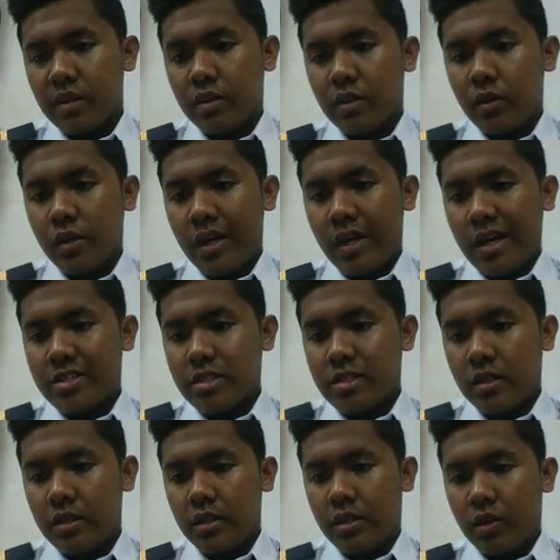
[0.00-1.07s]
known as
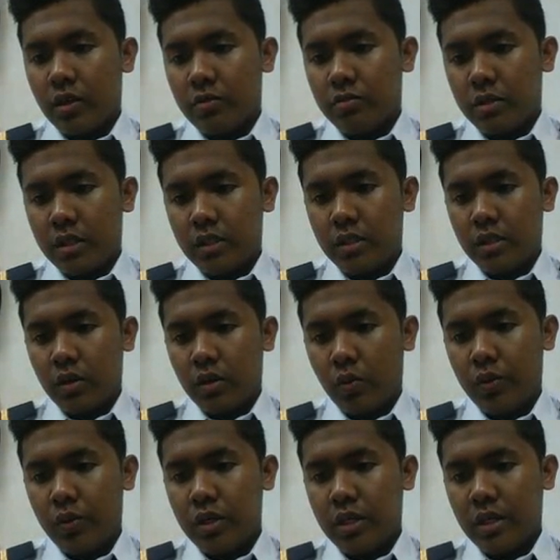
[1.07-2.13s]
the normal,
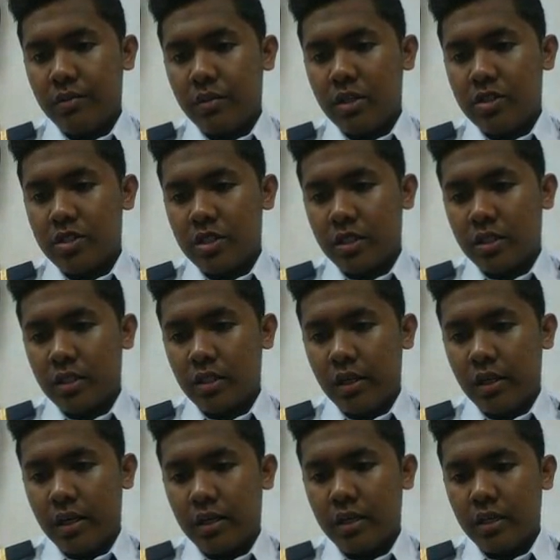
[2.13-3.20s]
we can measure
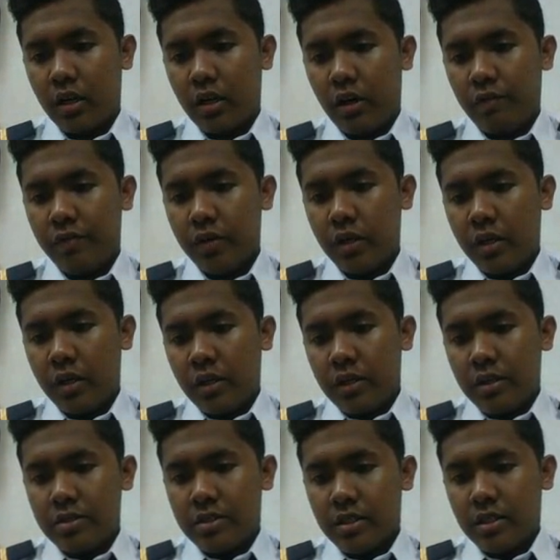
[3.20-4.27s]
the angle of
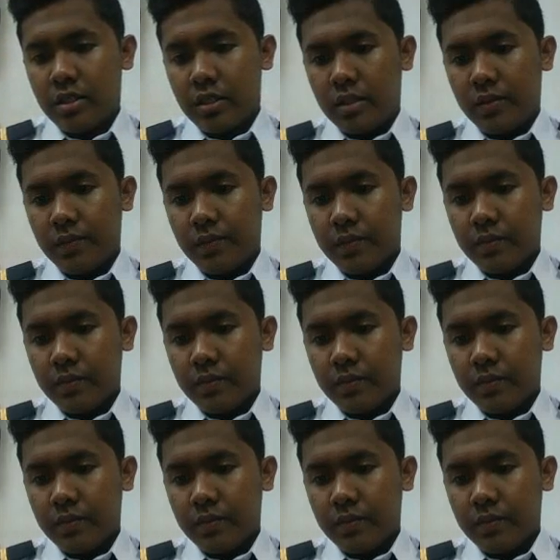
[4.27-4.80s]
incidence